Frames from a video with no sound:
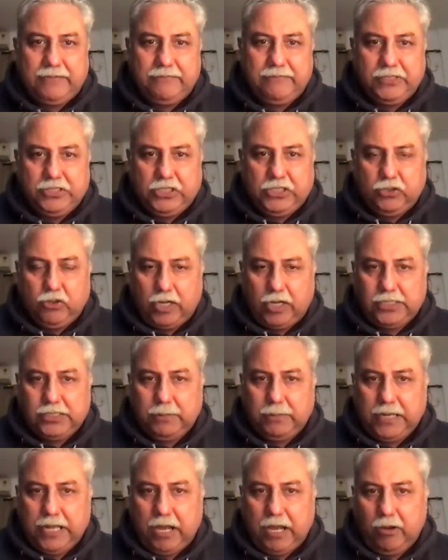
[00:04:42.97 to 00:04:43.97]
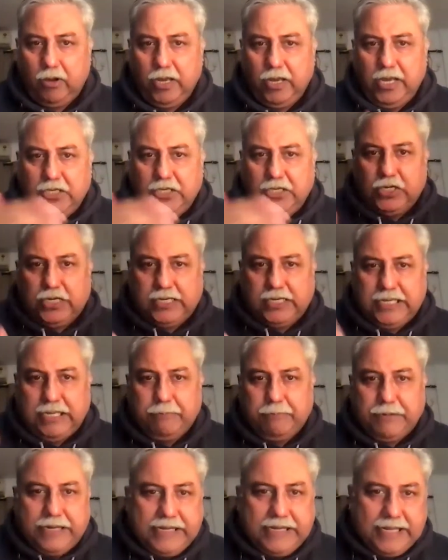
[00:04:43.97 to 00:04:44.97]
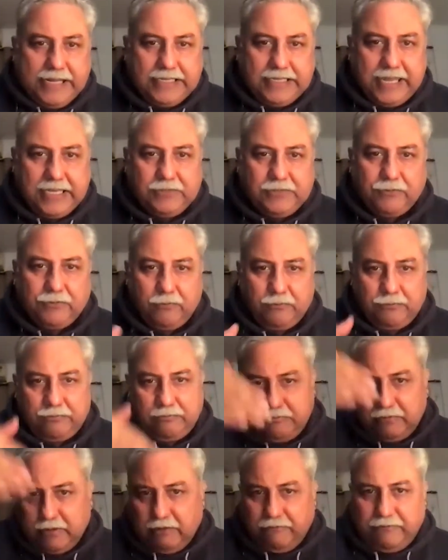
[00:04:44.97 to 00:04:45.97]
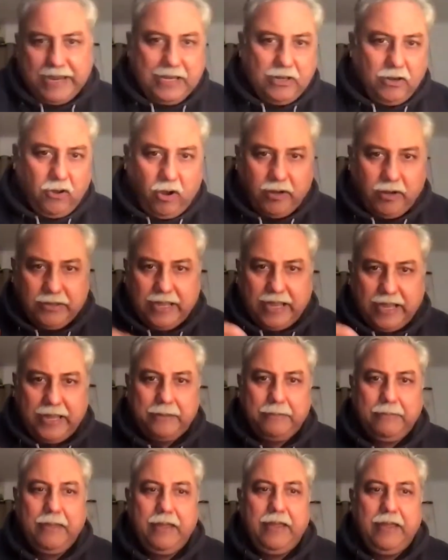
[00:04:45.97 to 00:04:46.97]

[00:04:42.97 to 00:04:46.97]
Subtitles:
And when she talks about how she can keep reading things for a very long time,